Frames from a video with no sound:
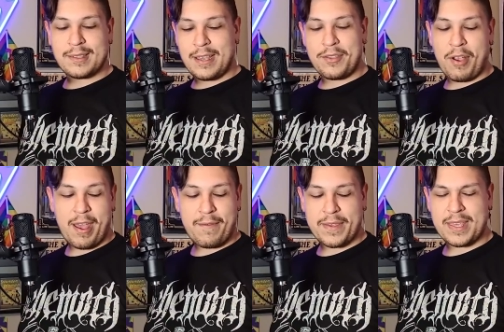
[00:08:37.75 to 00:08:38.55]
The other
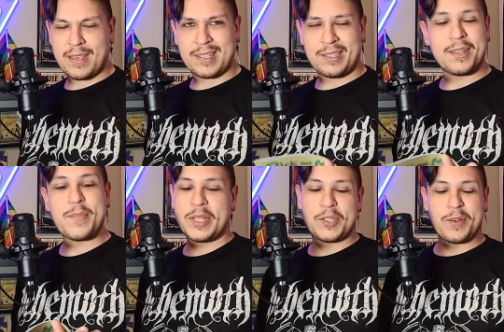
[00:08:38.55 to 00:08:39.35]
half I think is still a
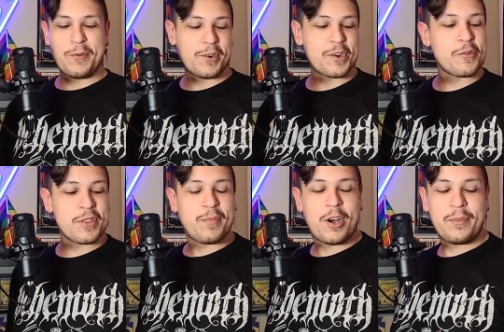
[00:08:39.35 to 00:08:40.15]
mystery. We don't know who
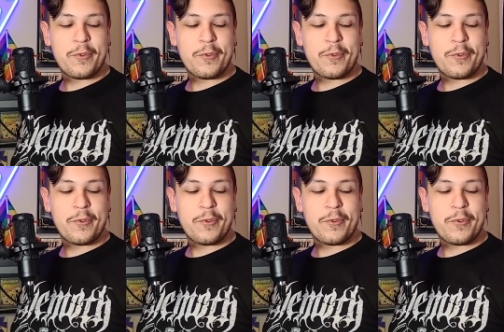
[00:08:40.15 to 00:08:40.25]
the mom